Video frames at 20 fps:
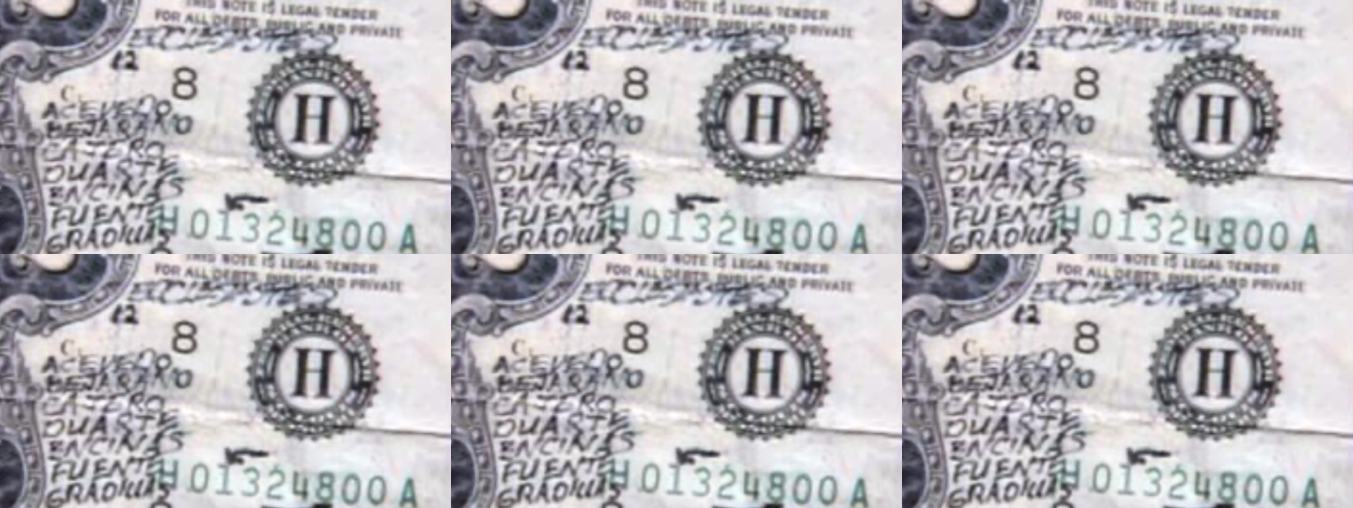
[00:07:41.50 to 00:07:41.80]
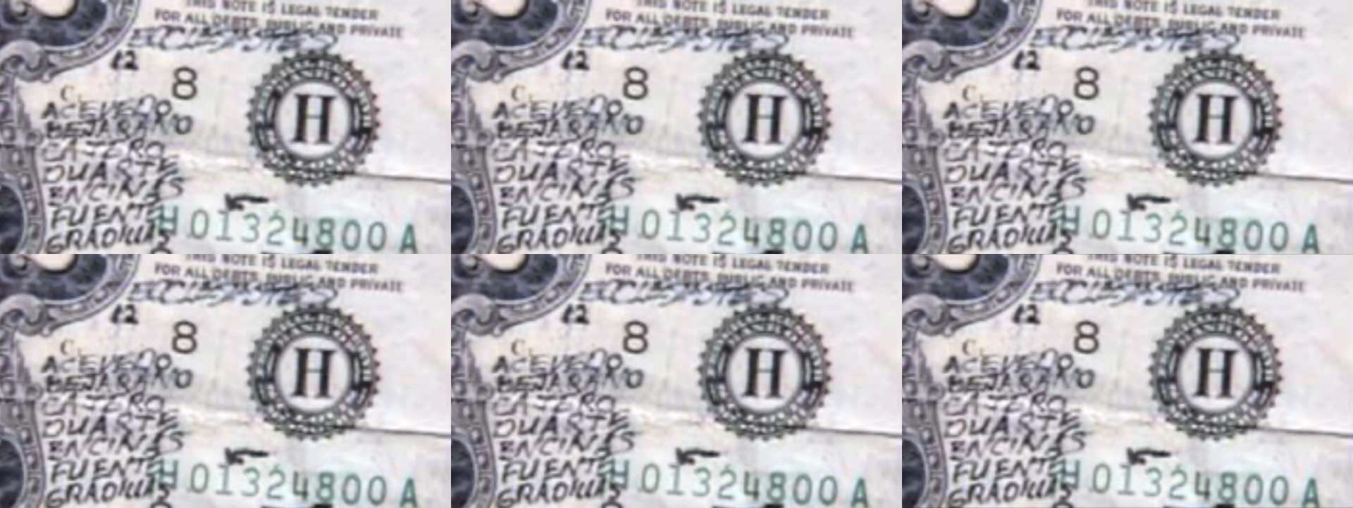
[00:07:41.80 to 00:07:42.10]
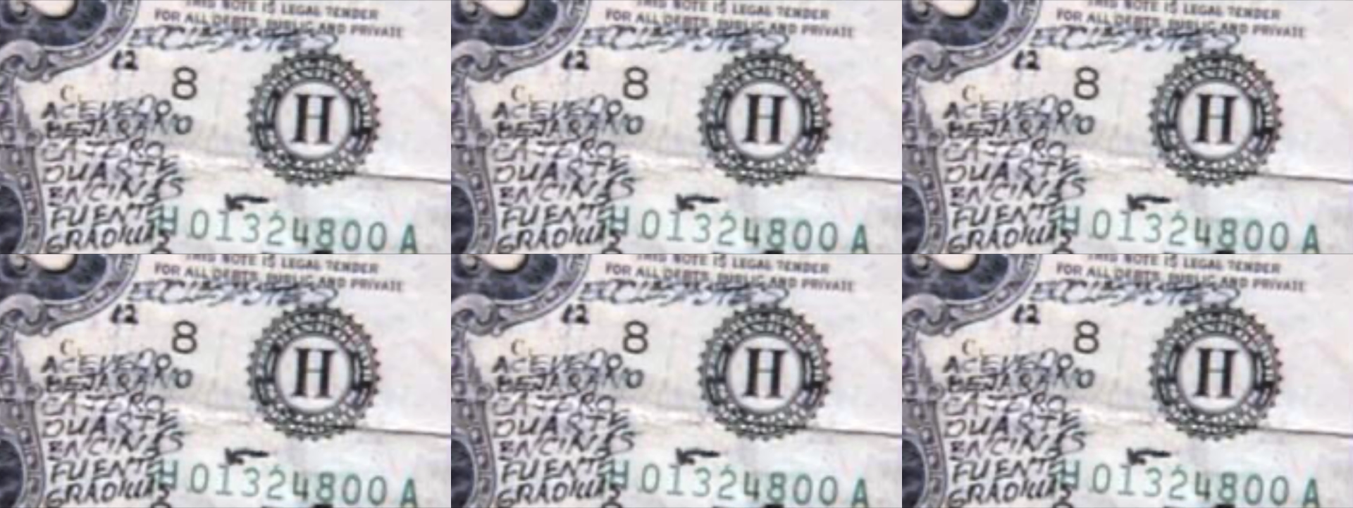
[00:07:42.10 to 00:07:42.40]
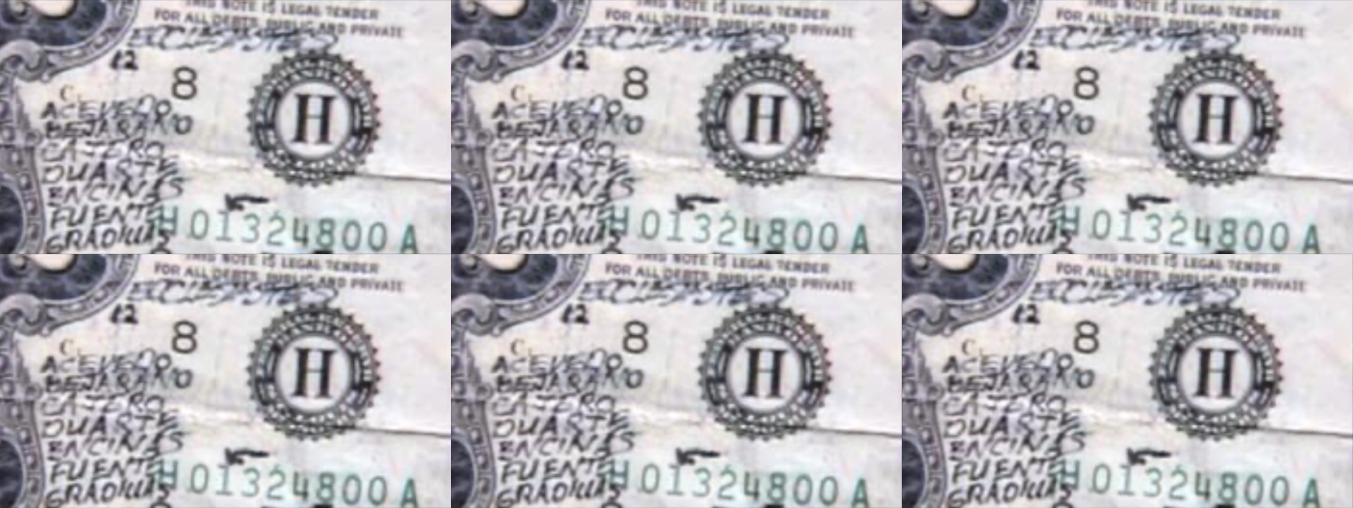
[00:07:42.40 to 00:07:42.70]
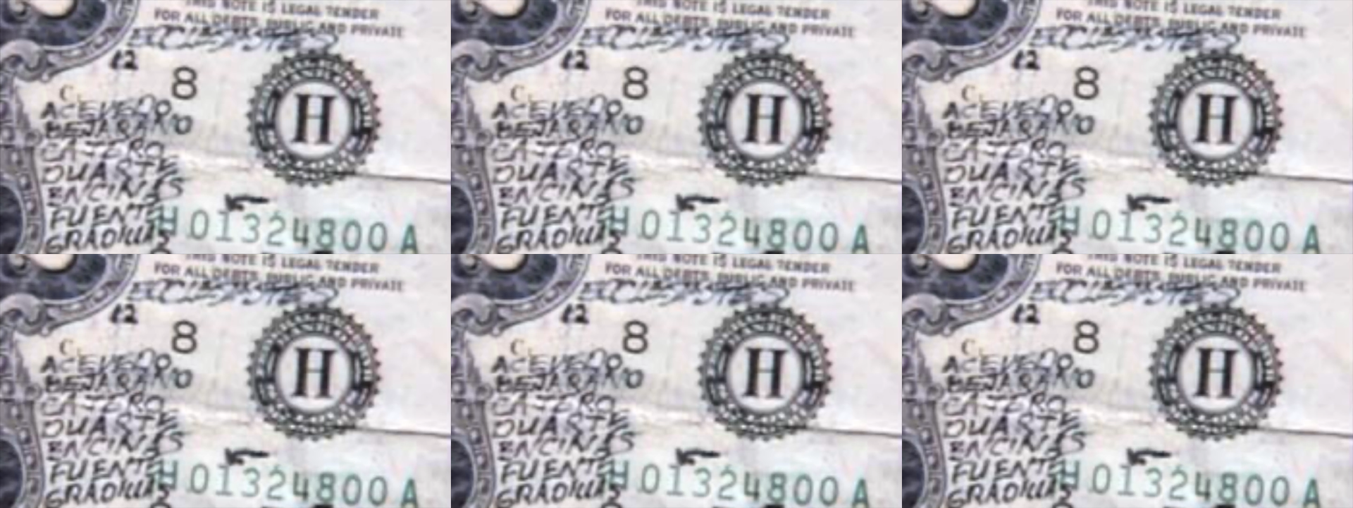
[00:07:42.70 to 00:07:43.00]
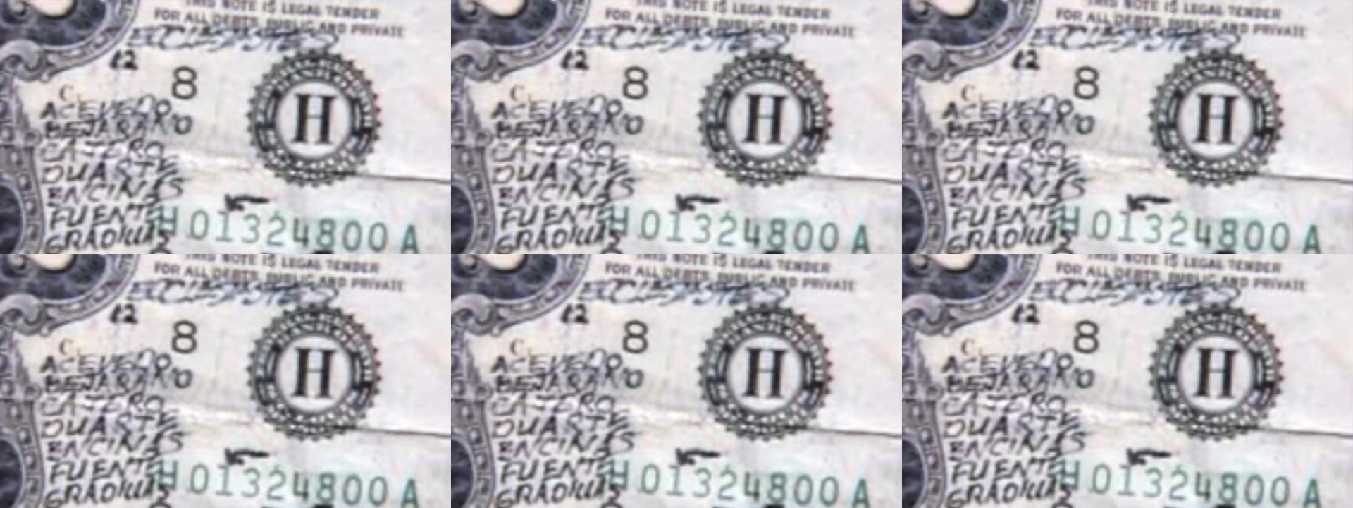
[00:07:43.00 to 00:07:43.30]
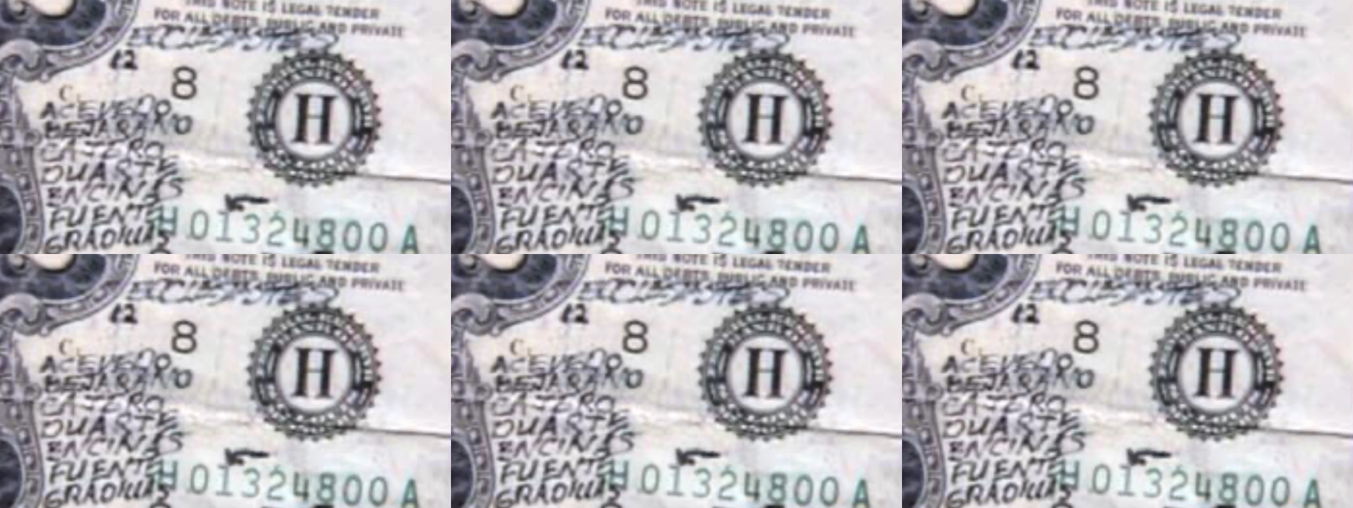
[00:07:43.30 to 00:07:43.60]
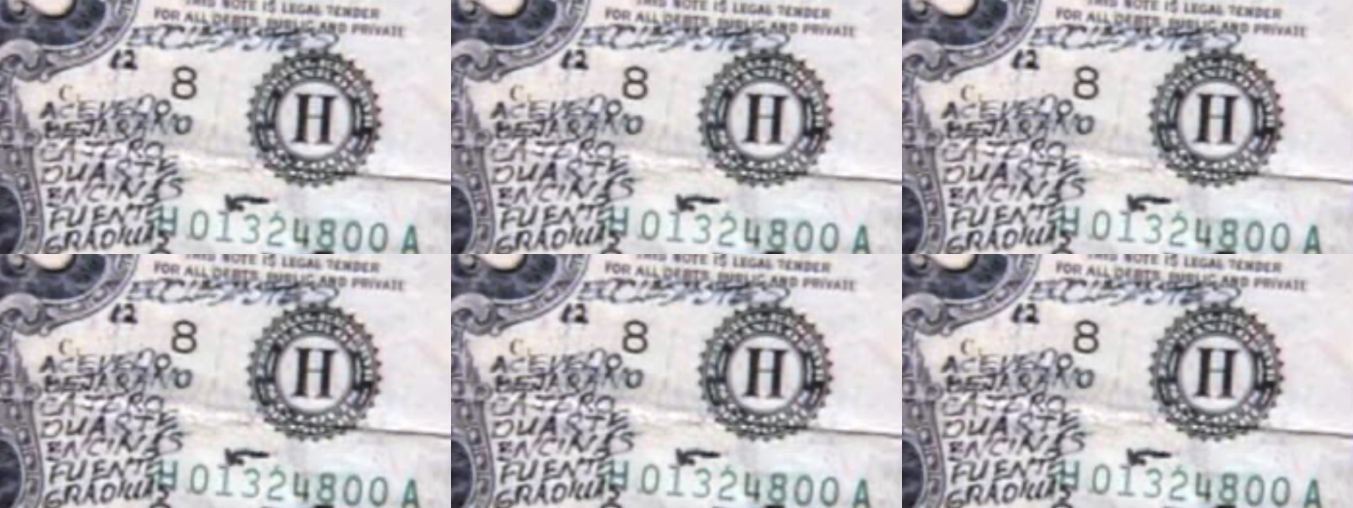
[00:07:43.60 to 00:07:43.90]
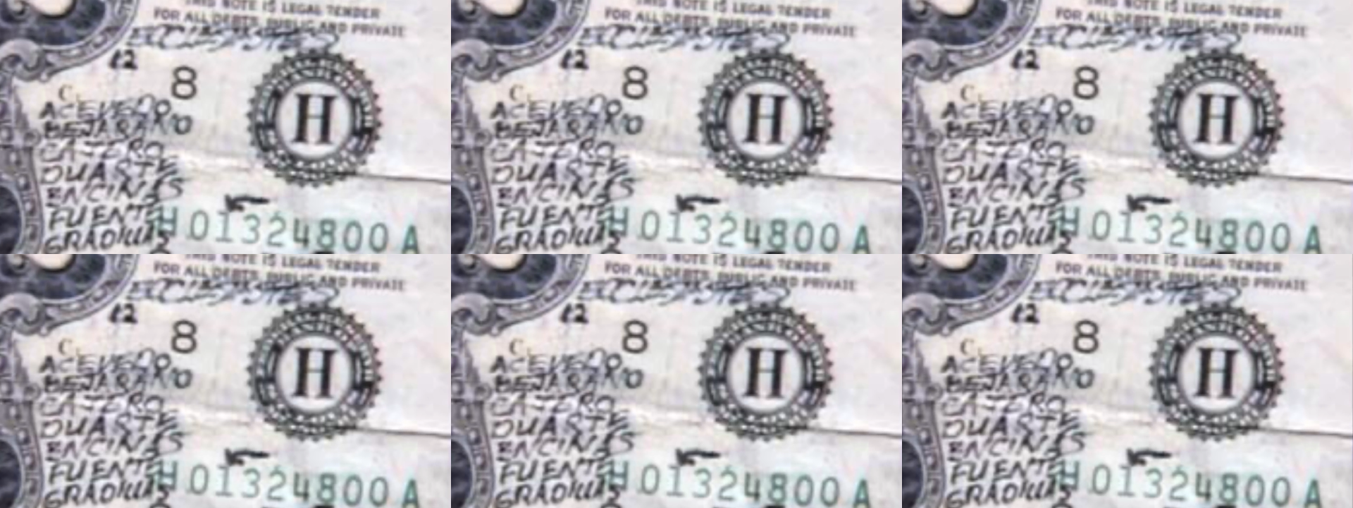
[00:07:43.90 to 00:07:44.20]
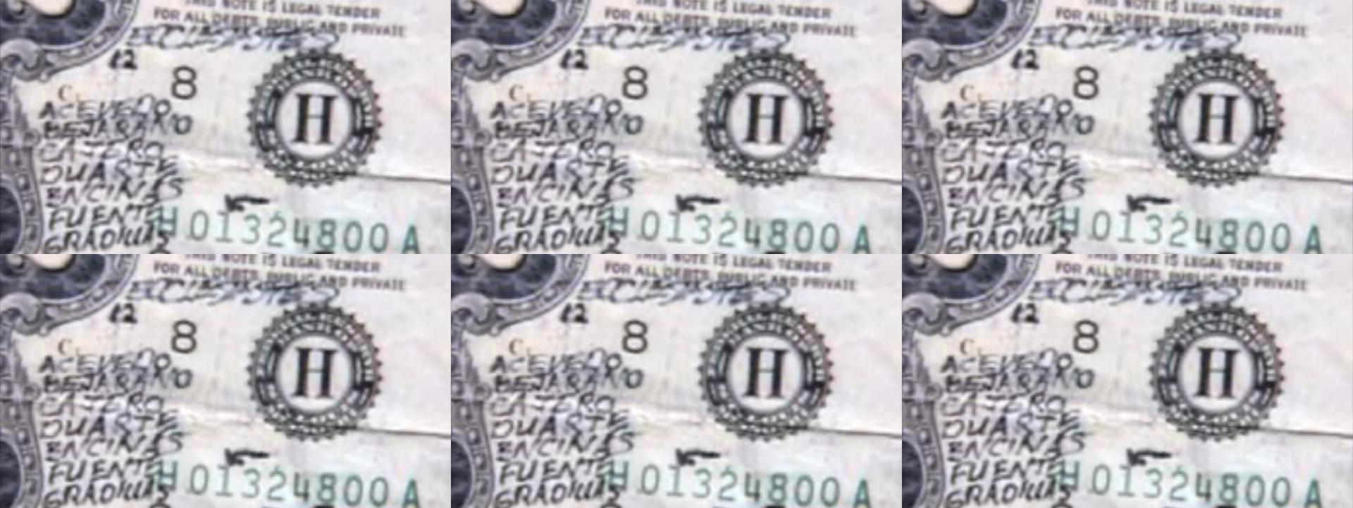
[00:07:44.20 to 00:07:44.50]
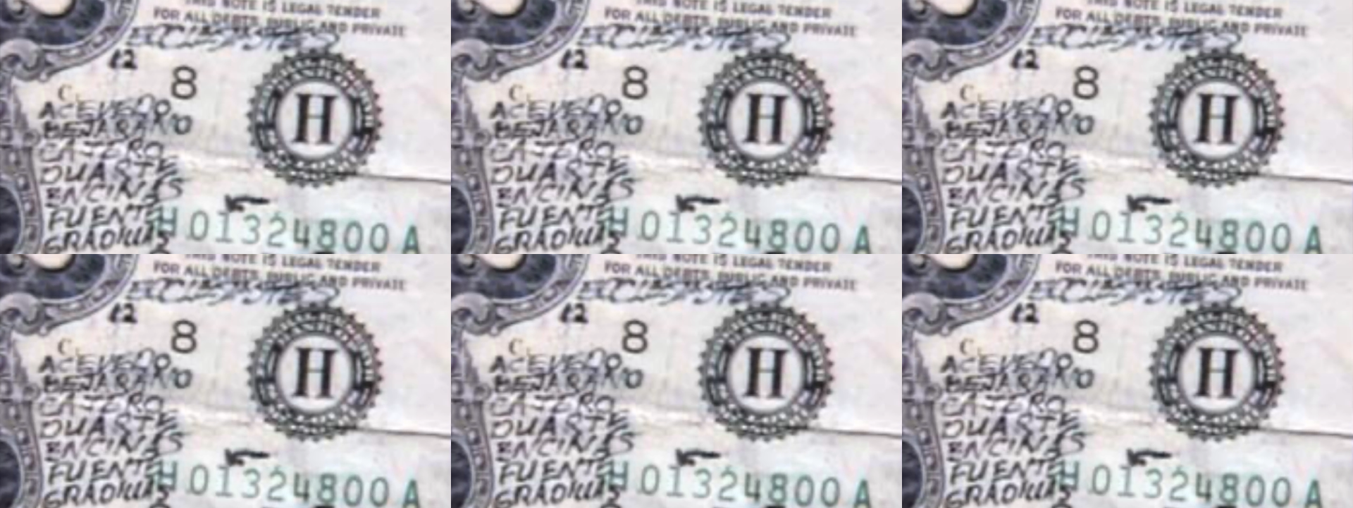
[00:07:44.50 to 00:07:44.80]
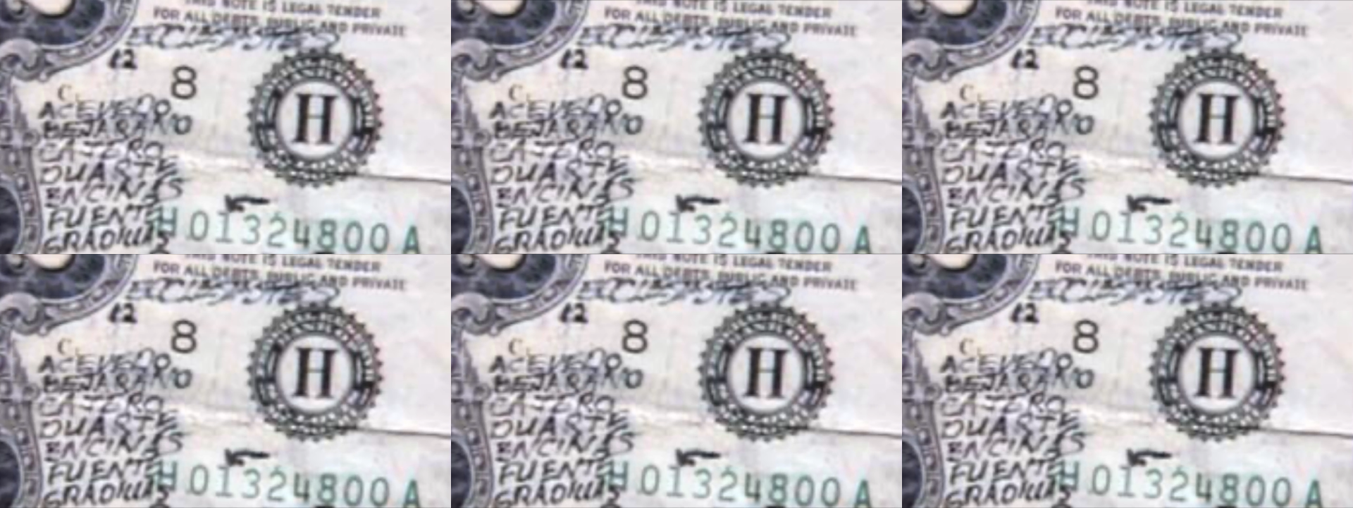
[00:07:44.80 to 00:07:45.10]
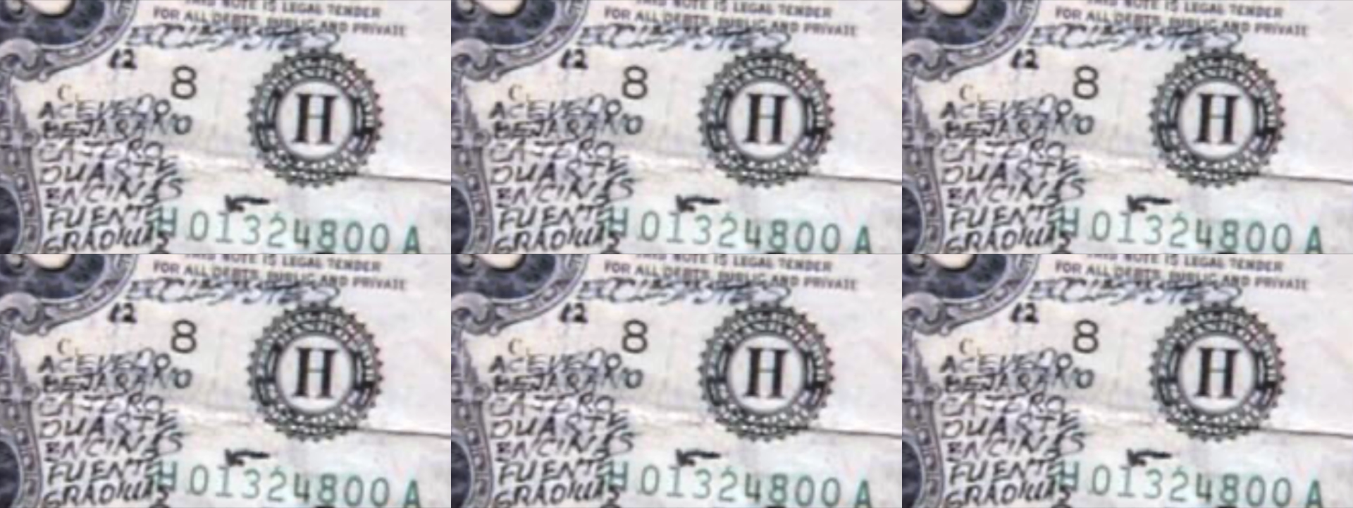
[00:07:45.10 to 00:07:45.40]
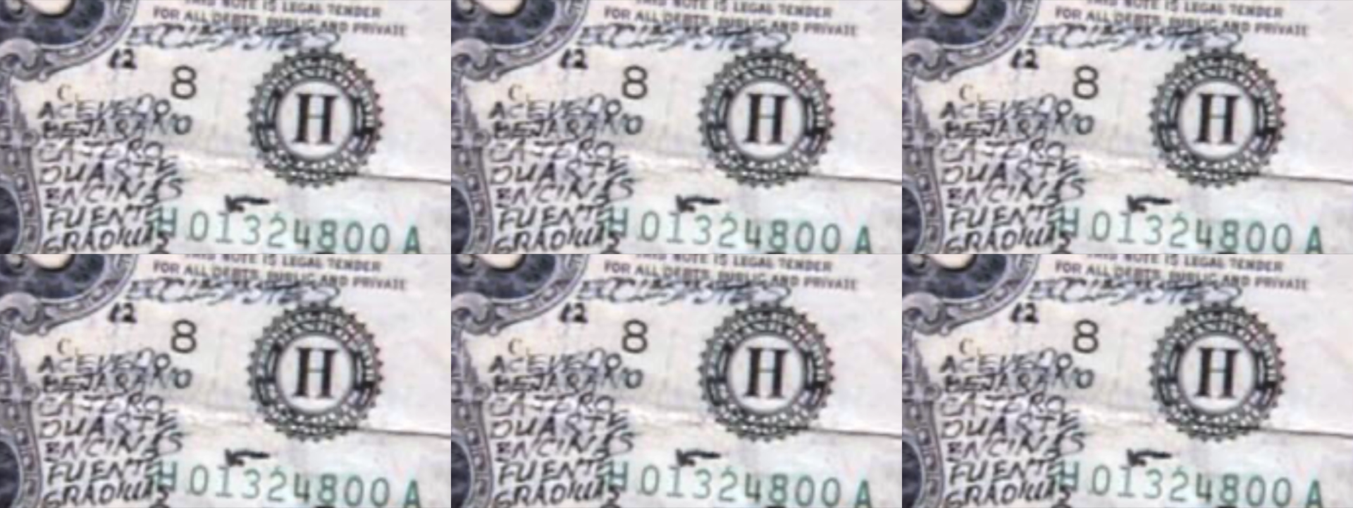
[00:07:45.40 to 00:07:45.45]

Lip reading: (no speaker visible)